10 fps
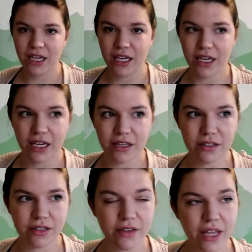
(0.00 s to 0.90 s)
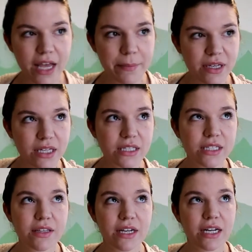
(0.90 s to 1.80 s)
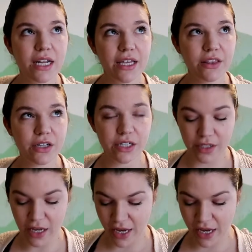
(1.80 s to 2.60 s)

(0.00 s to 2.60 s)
And so that happens. And then at 9.30,